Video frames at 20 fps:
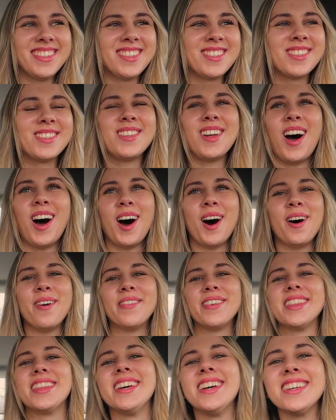Stop.
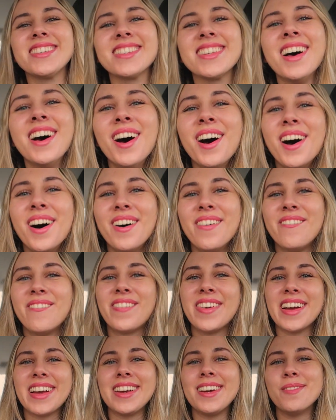This
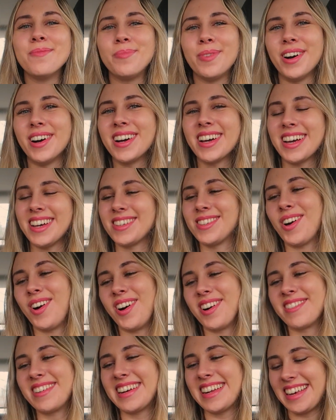freaking book is
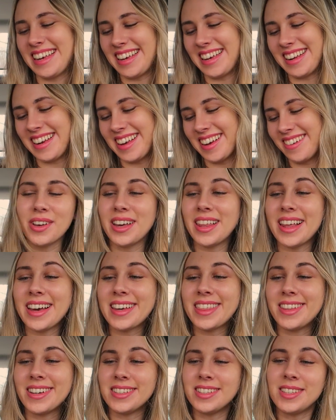already eating. We're only
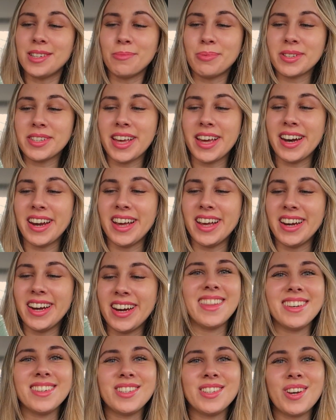like 13% in, and
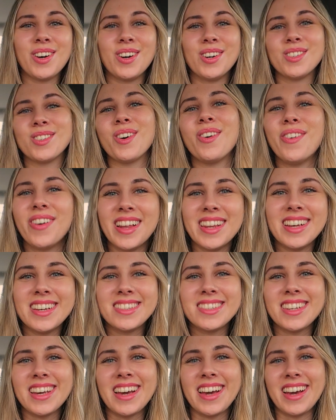then she goes, one last
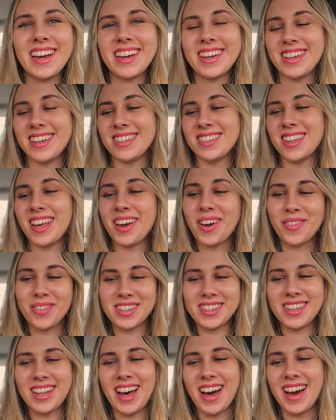thing, and he's like,
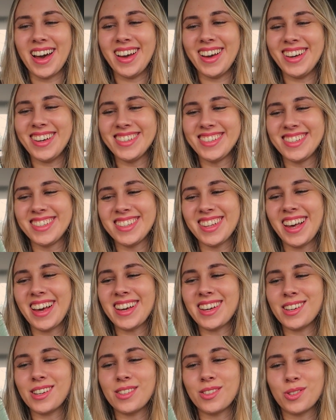what's that? And she's
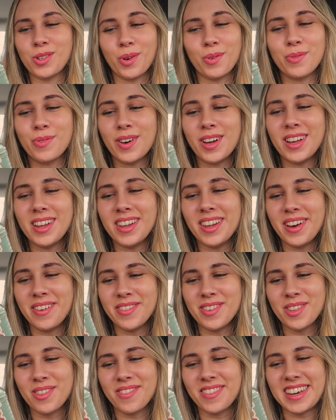like, don't fall in love
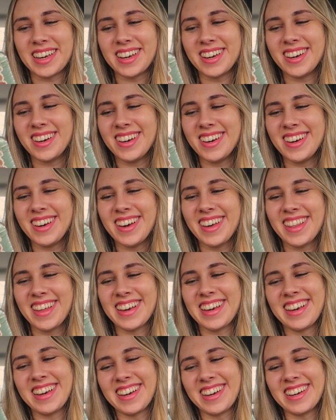with me. And then
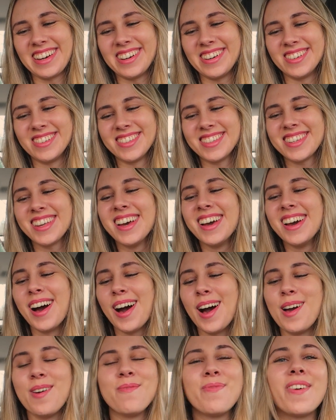he goes,
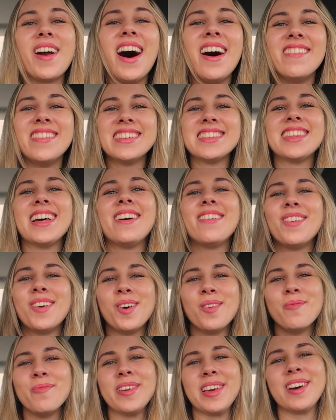I promise that
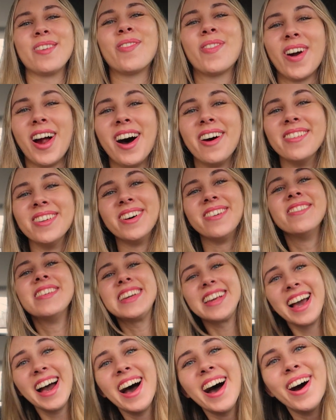won't be a problem.
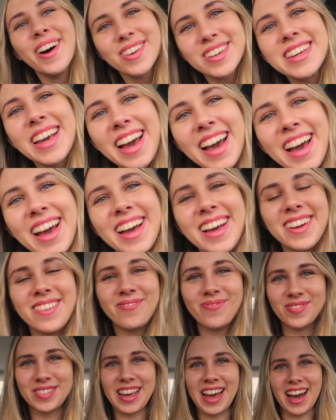Yeah, okay,
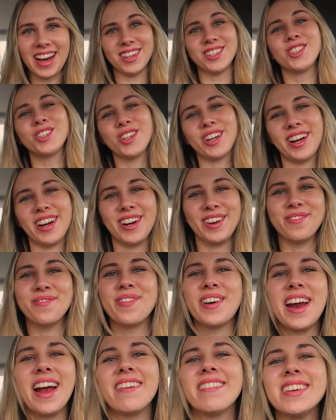yeah, sure,
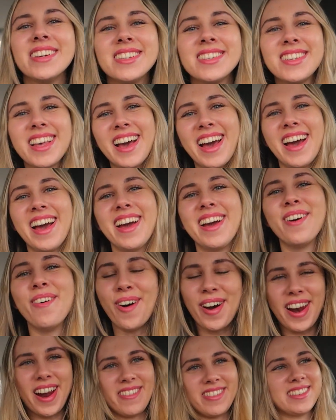whatever you say,
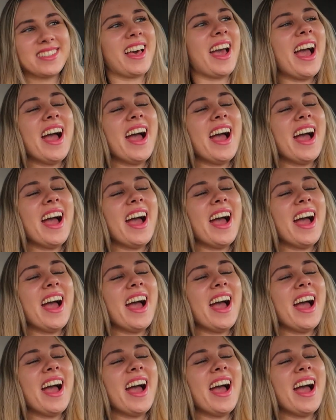whatever you say.